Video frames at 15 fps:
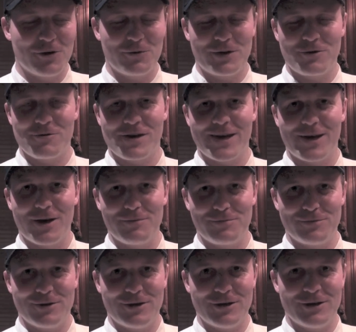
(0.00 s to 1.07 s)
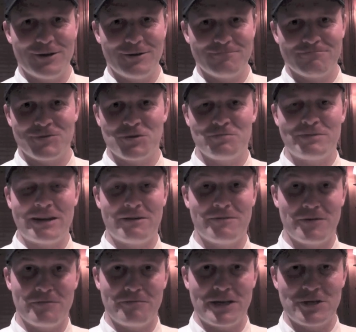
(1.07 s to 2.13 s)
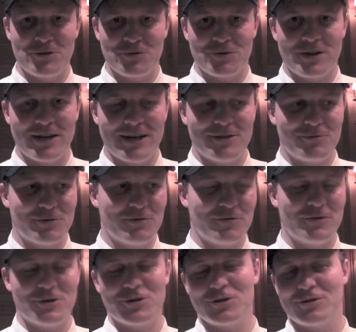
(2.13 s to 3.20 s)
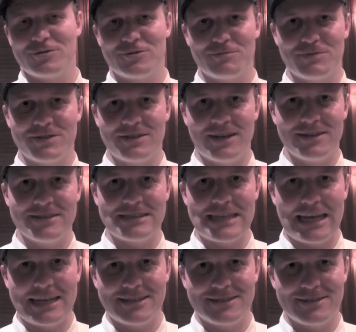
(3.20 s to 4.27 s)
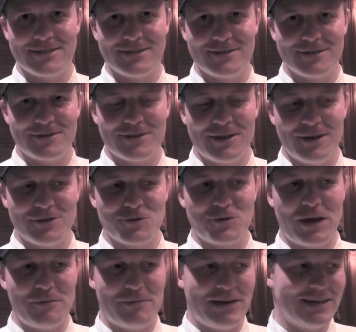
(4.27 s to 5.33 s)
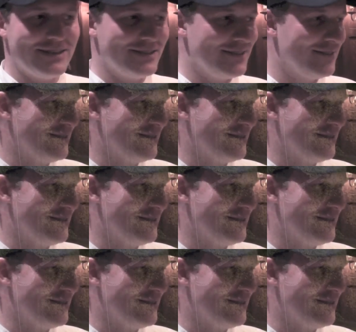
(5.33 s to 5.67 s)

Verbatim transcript: we're cooking up a spinel menu tonight with fish, some nice salads, striped bass.